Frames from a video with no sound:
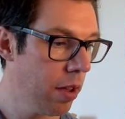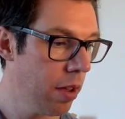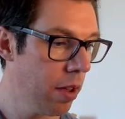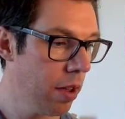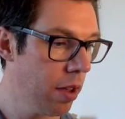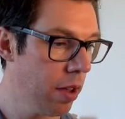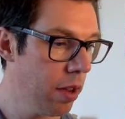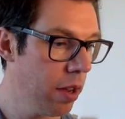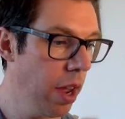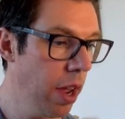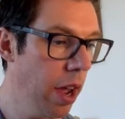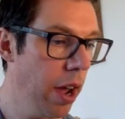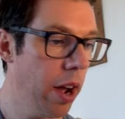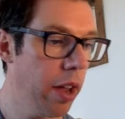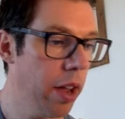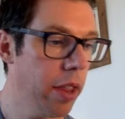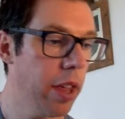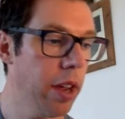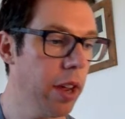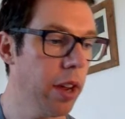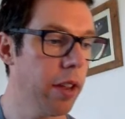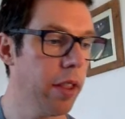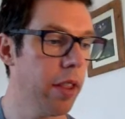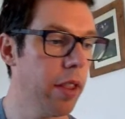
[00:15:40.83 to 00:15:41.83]
Yeah, I
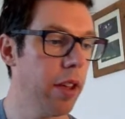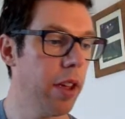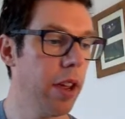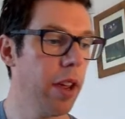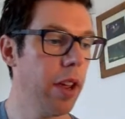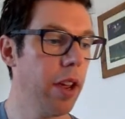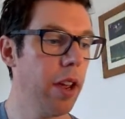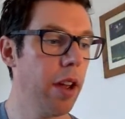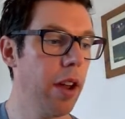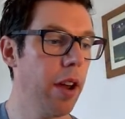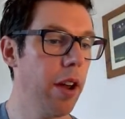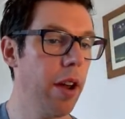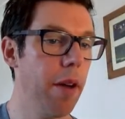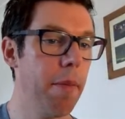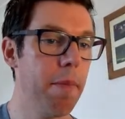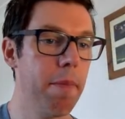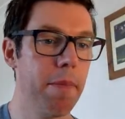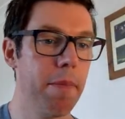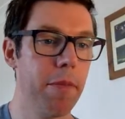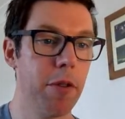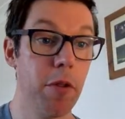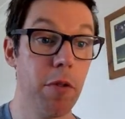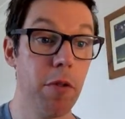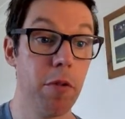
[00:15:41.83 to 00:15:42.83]
think the
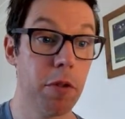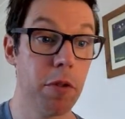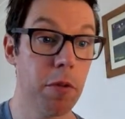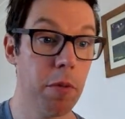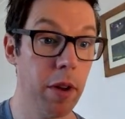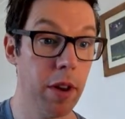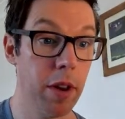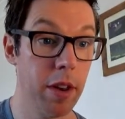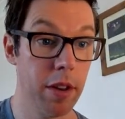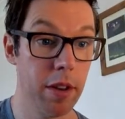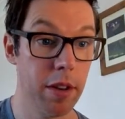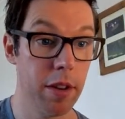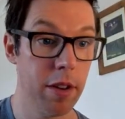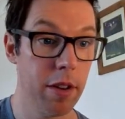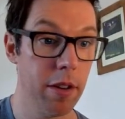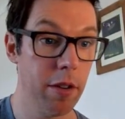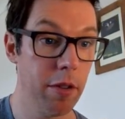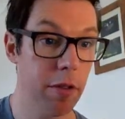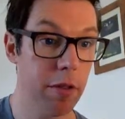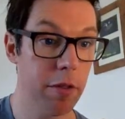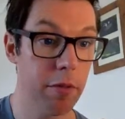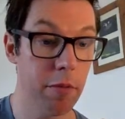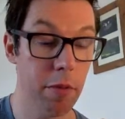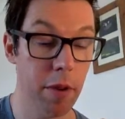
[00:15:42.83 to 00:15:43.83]
Toon Squid
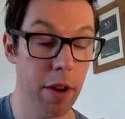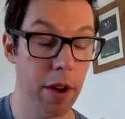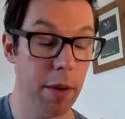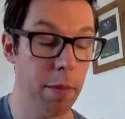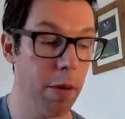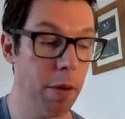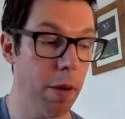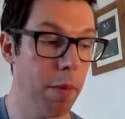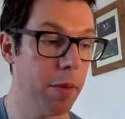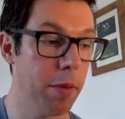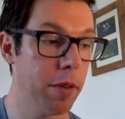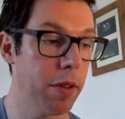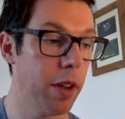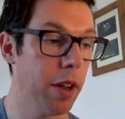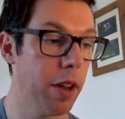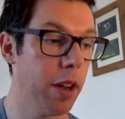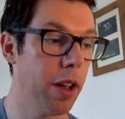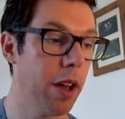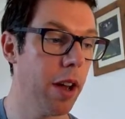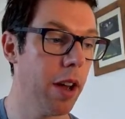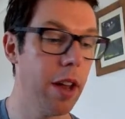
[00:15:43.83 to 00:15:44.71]
looks really promising,